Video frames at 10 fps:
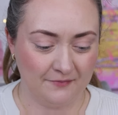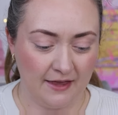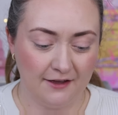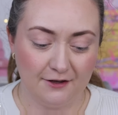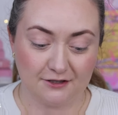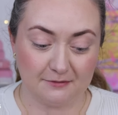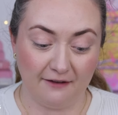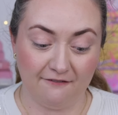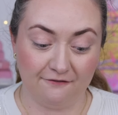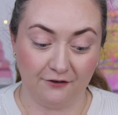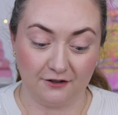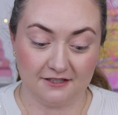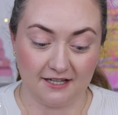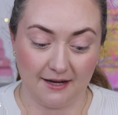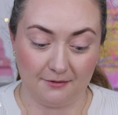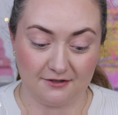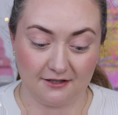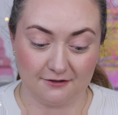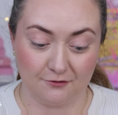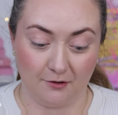This is my first time
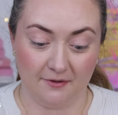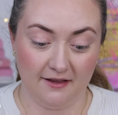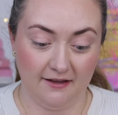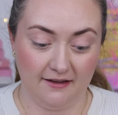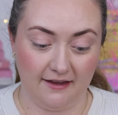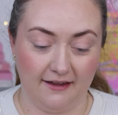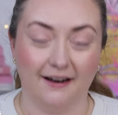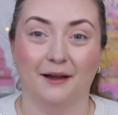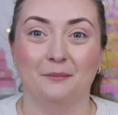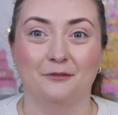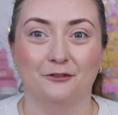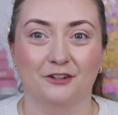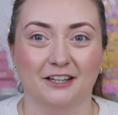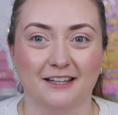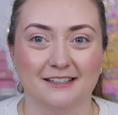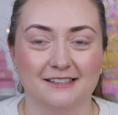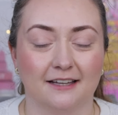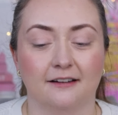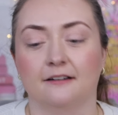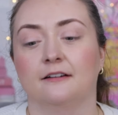using this formula and I'm really
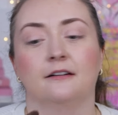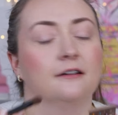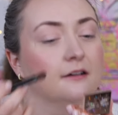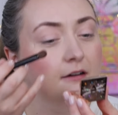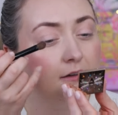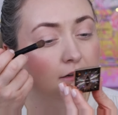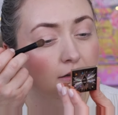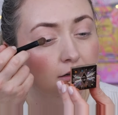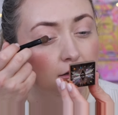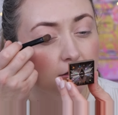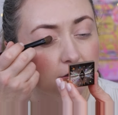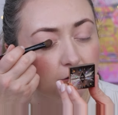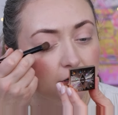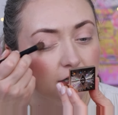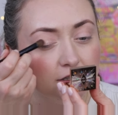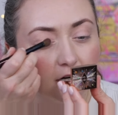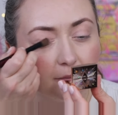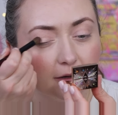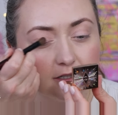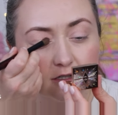excited. So we're gonna
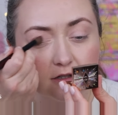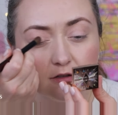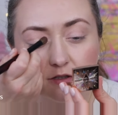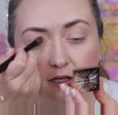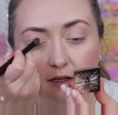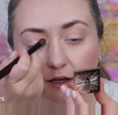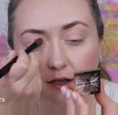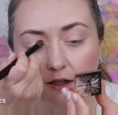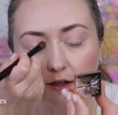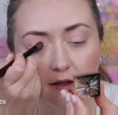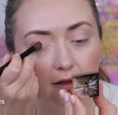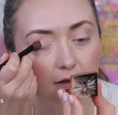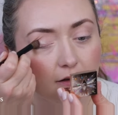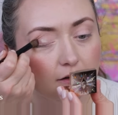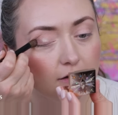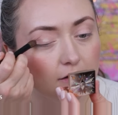start by just using a